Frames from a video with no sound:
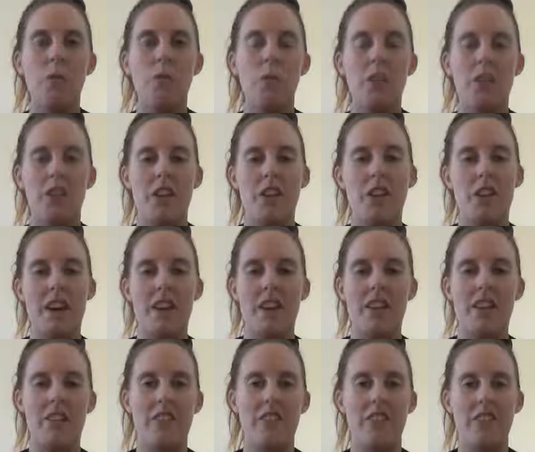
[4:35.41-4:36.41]
whether
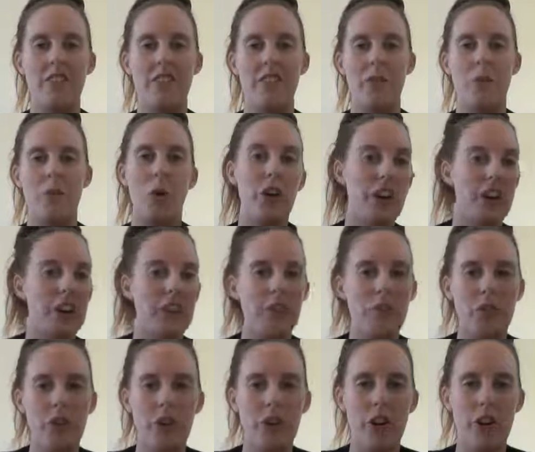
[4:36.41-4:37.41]
they're working
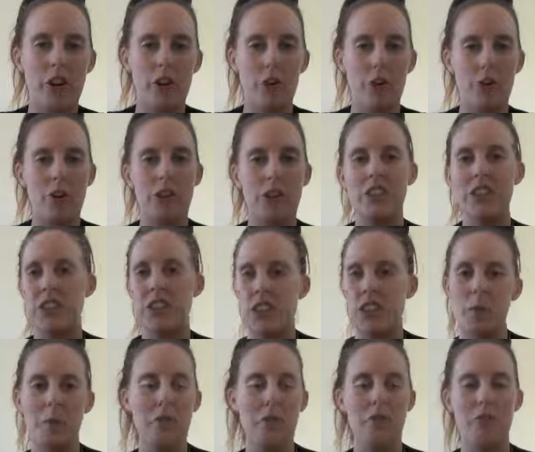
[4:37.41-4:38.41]
for it or
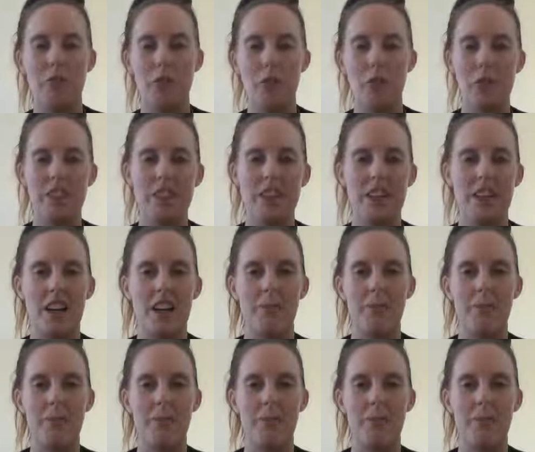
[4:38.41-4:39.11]
consuming from it,